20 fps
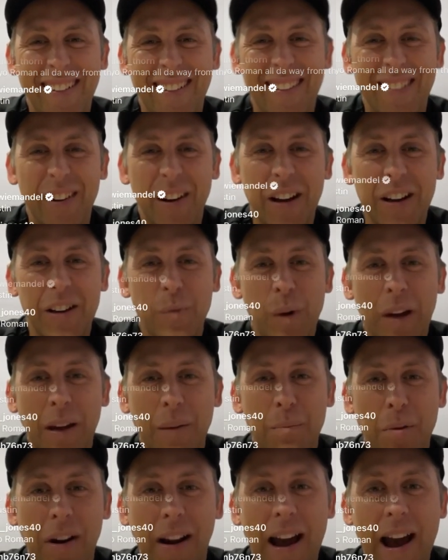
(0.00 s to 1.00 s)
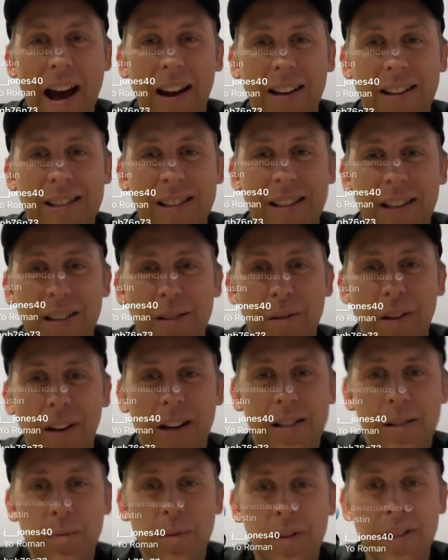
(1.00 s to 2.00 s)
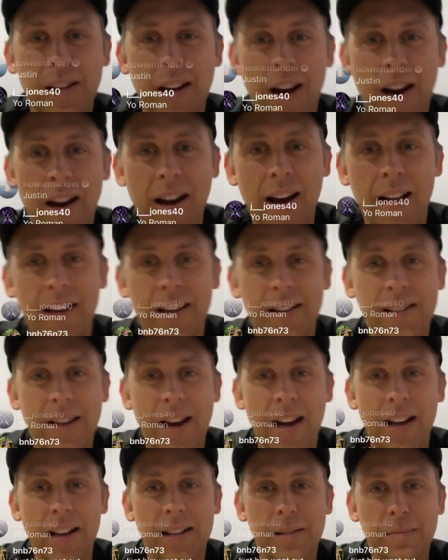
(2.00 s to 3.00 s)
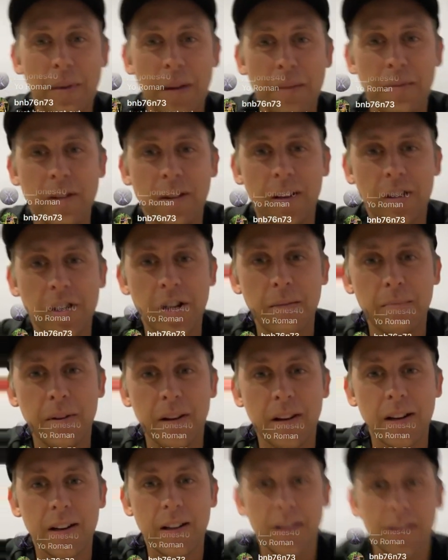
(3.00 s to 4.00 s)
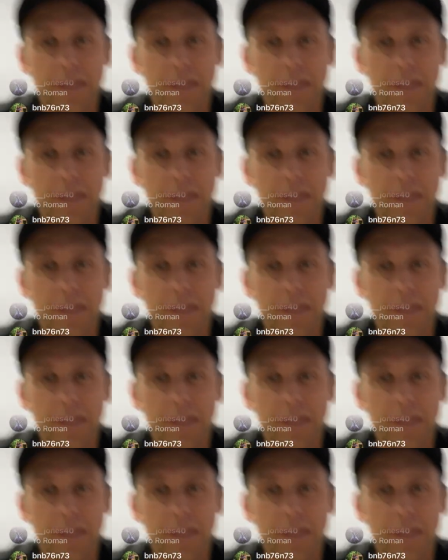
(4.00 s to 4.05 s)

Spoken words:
we could bring Alex in. You guys want to say hi to Alex? Alex, maybe you can jump in.